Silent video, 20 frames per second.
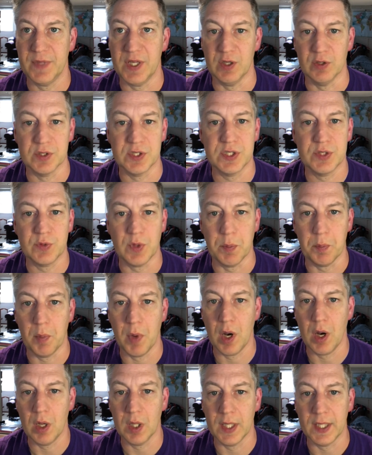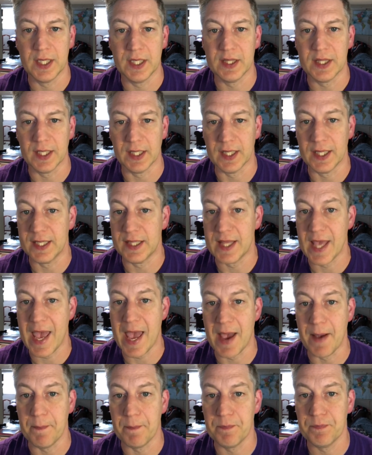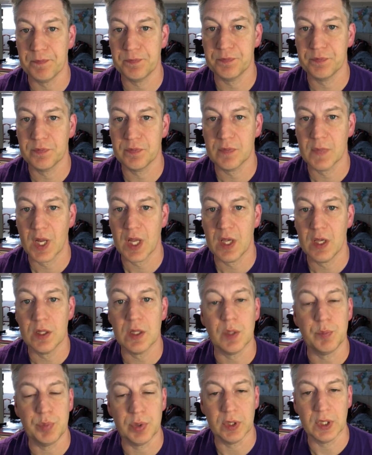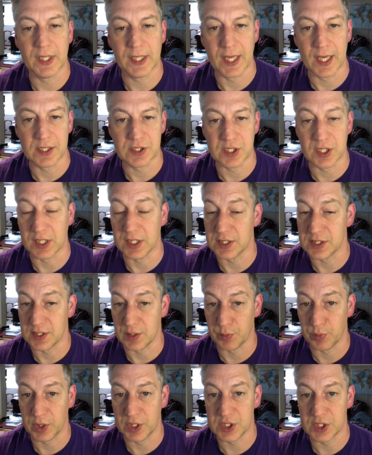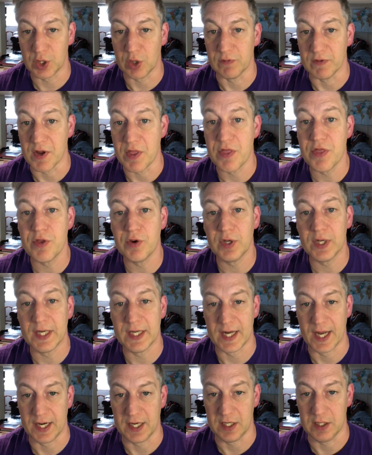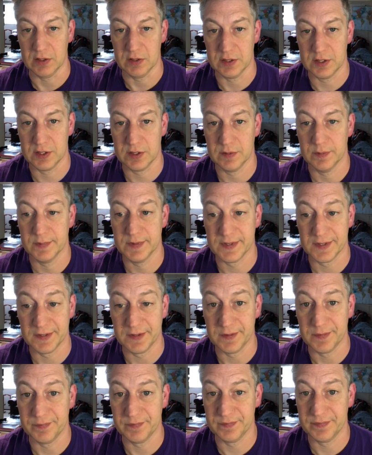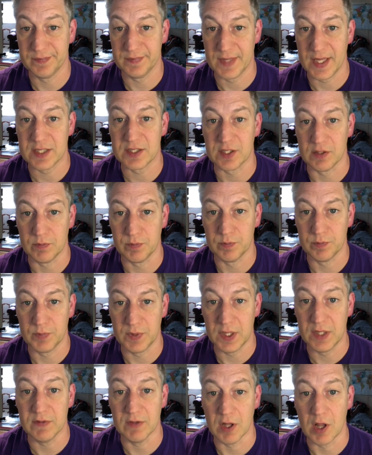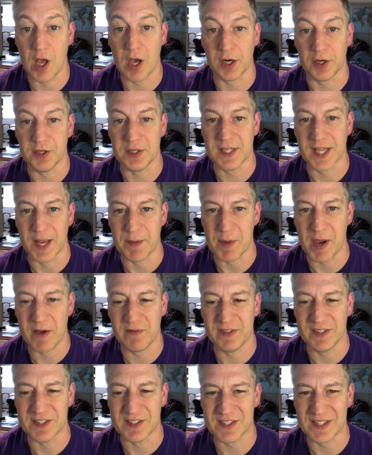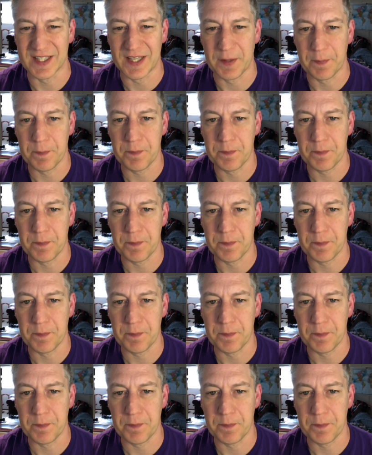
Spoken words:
strip mall, anything like that, the building actually gets depreciated over 39 years. So that's an even longer time, obviously.